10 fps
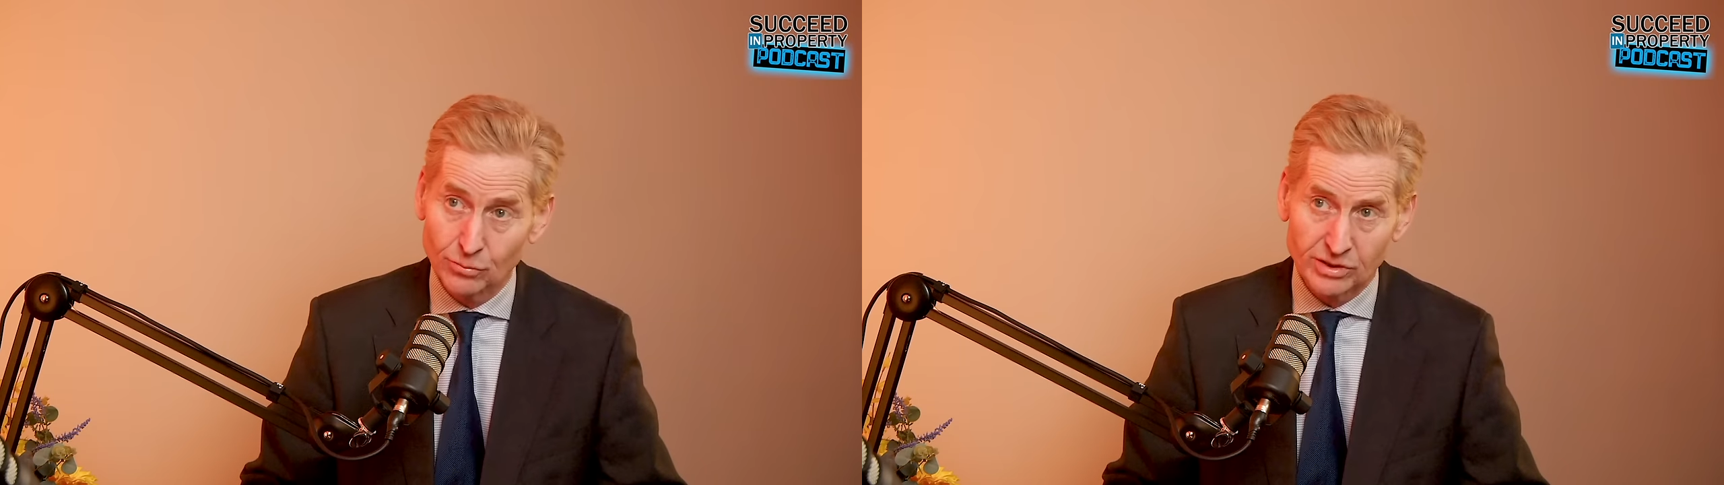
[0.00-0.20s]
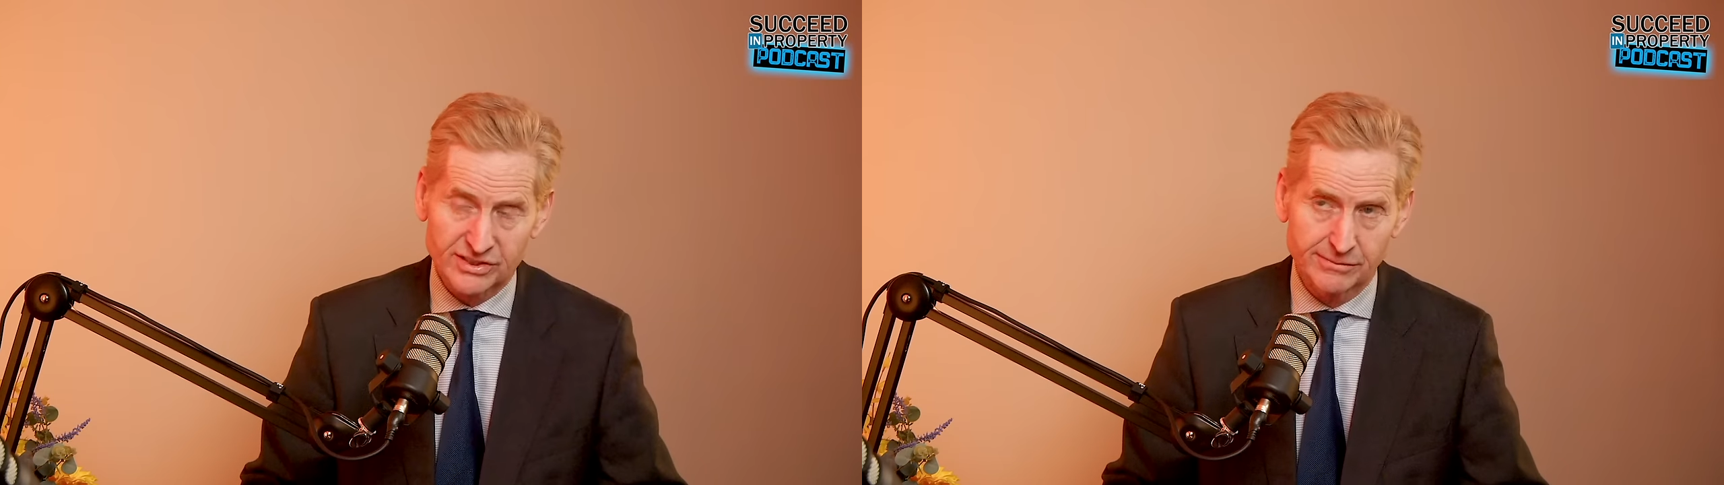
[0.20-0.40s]

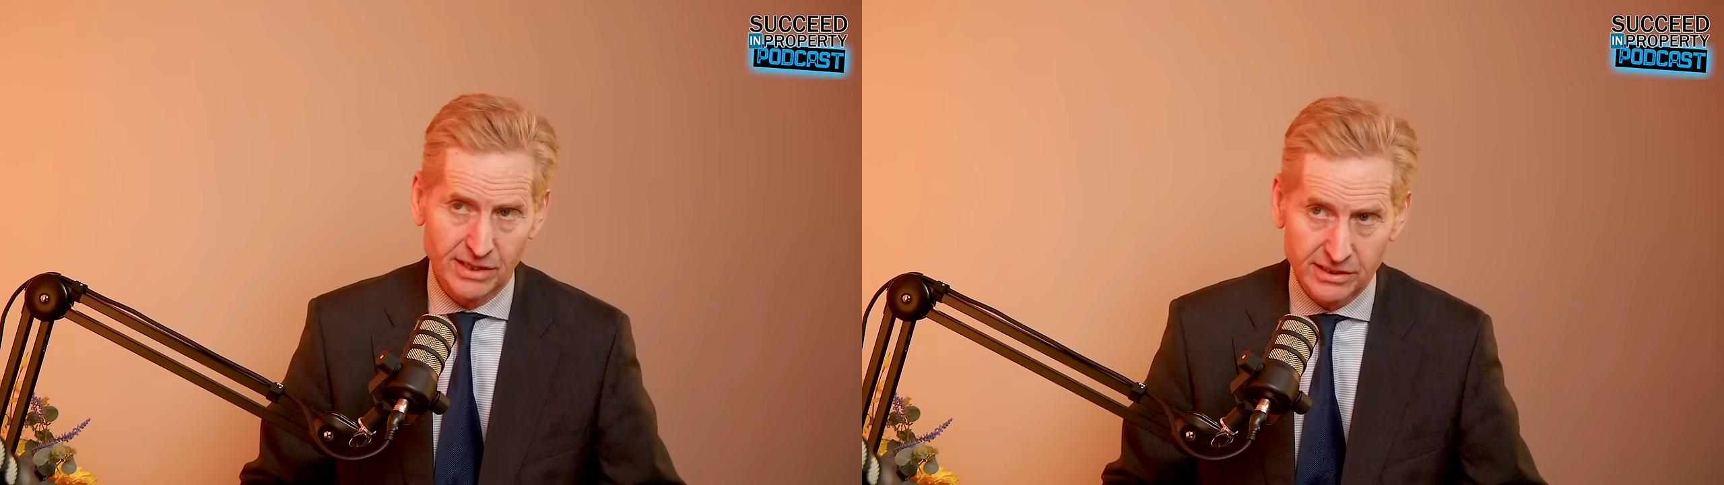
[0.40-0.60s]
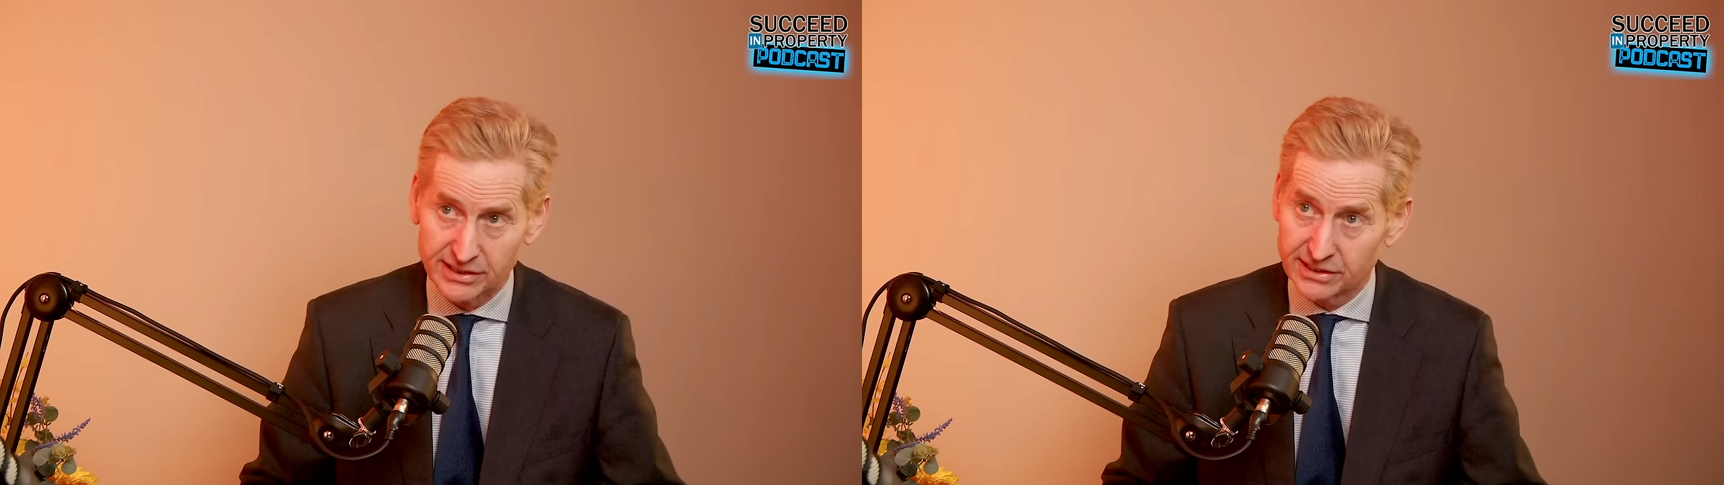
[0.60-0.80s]
what's the
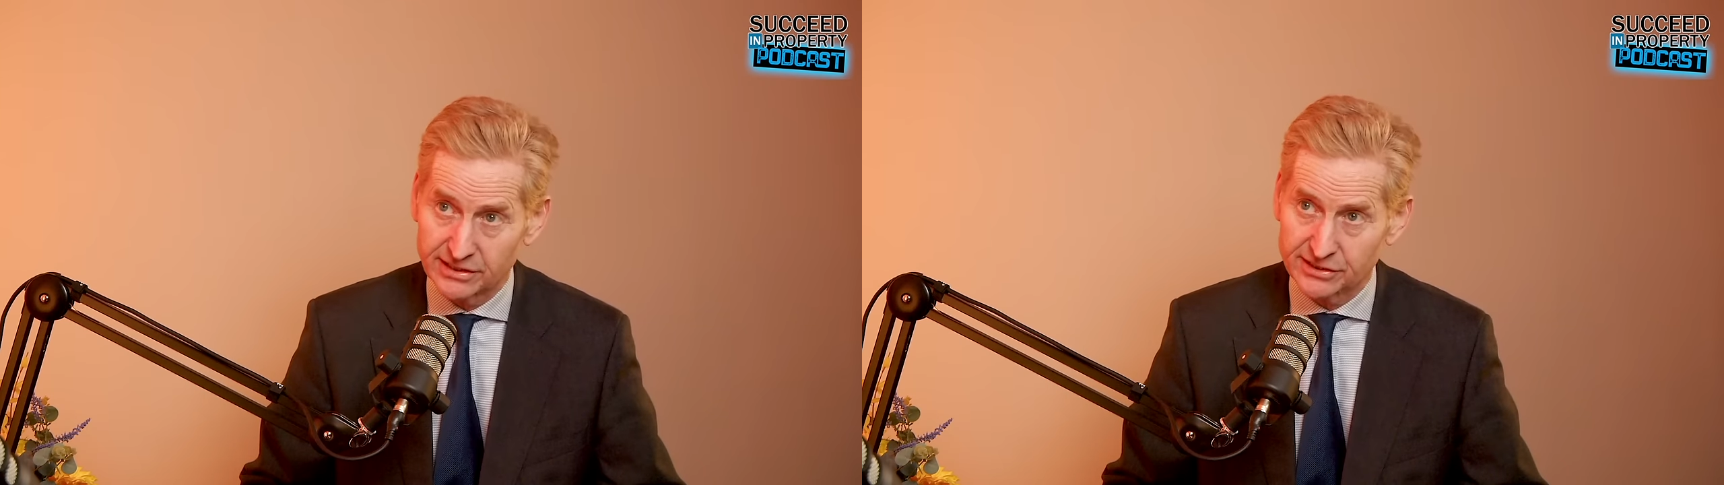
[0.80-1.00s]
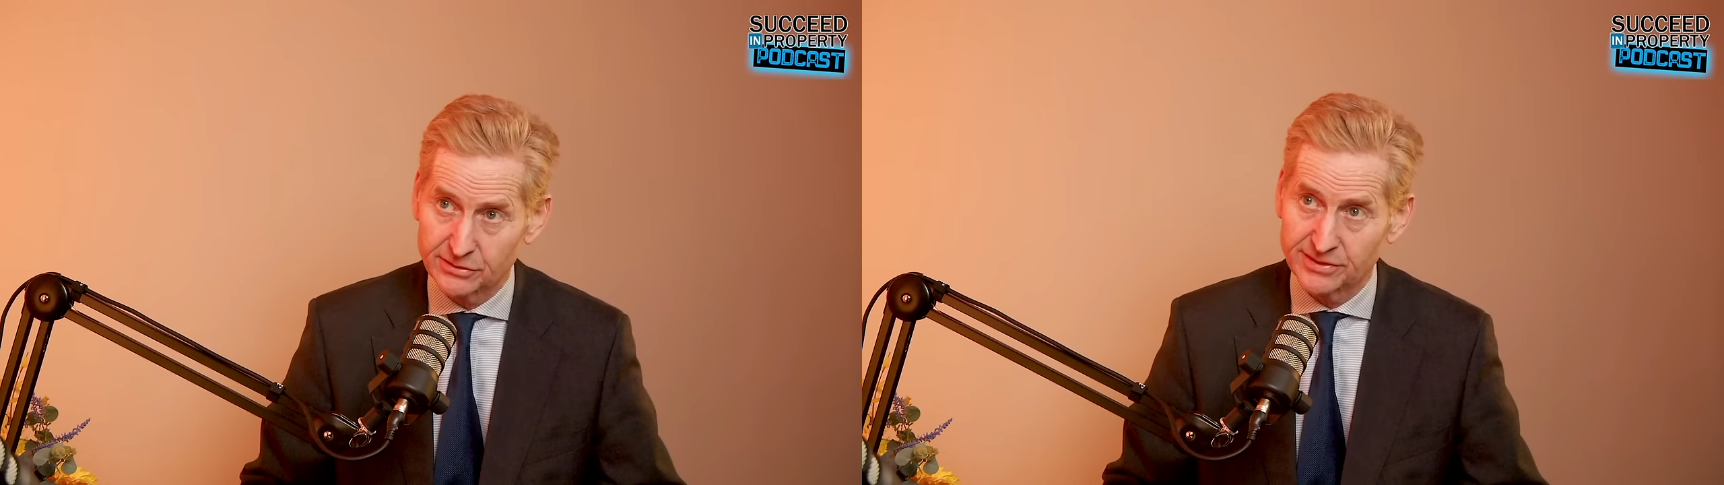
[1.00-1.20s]
market going
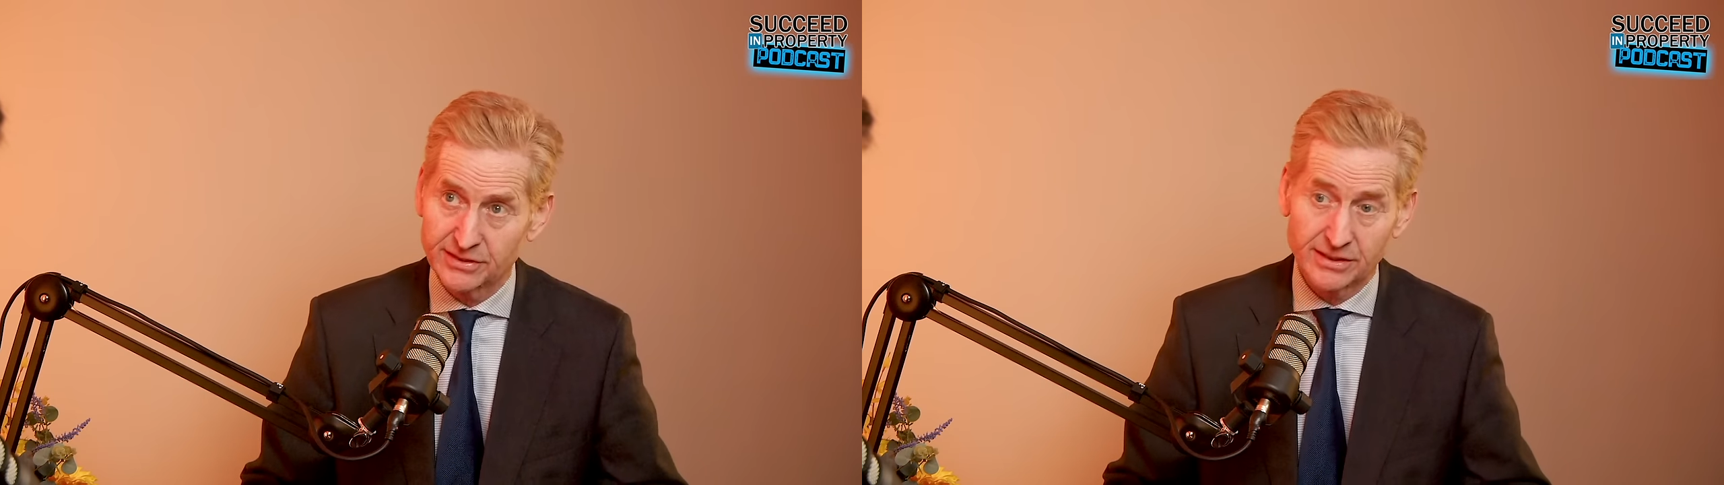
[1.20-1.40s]
to do?